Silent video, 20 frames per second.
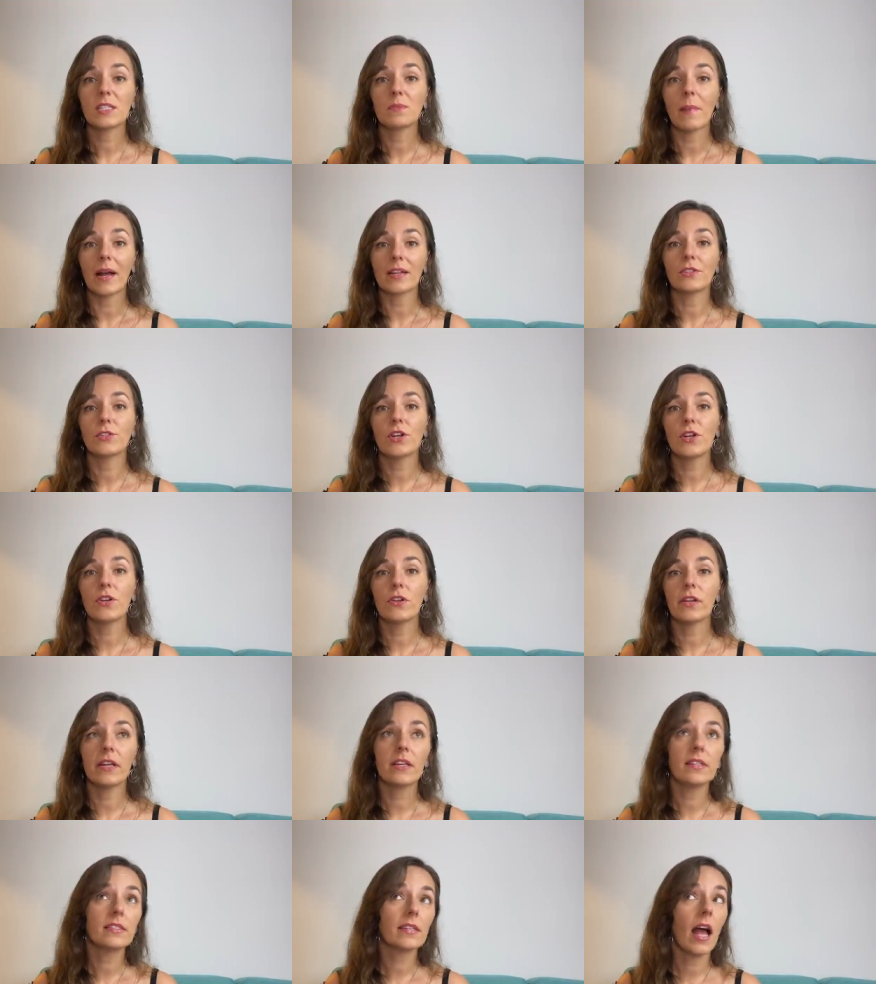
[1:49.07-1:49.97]
matter
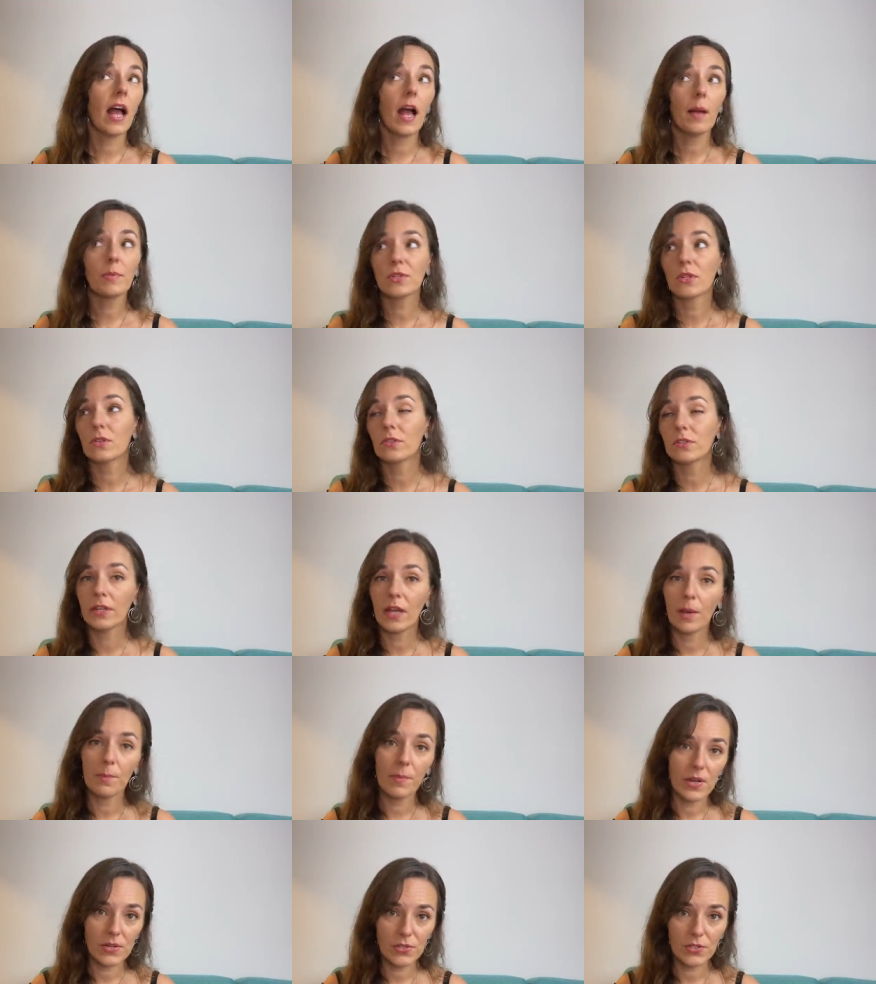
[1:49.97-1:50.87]
is absolutely a
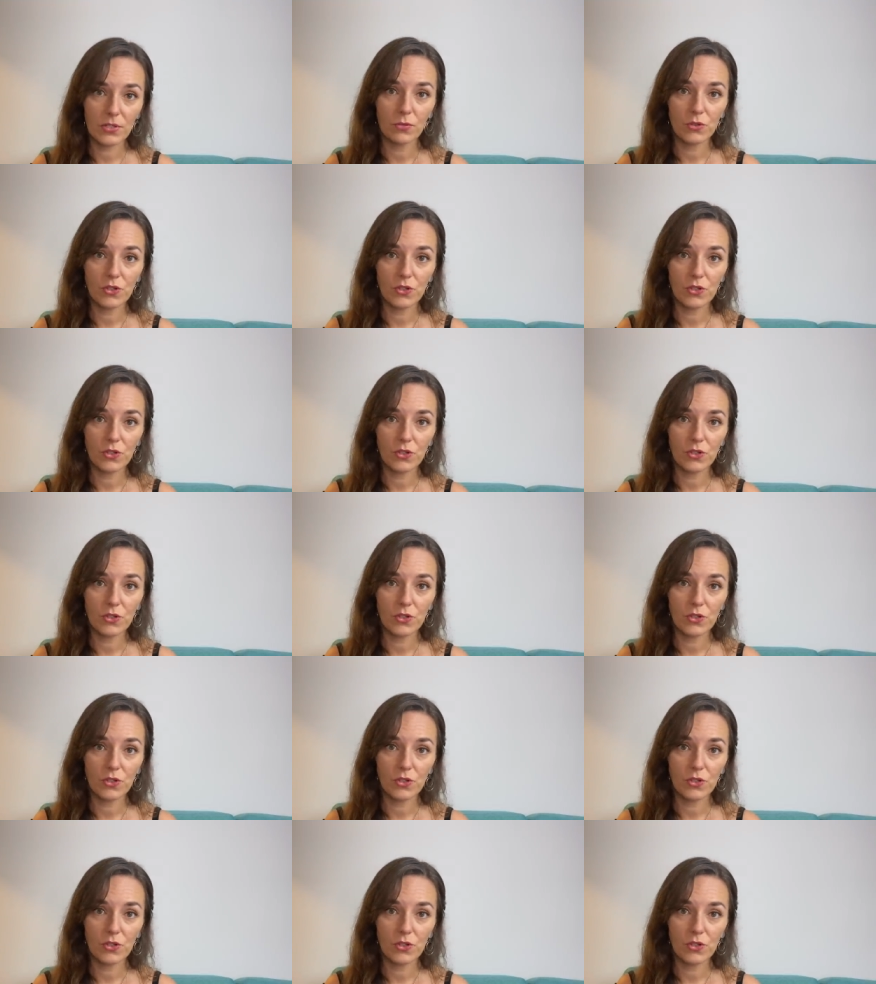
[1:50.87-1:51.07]
personal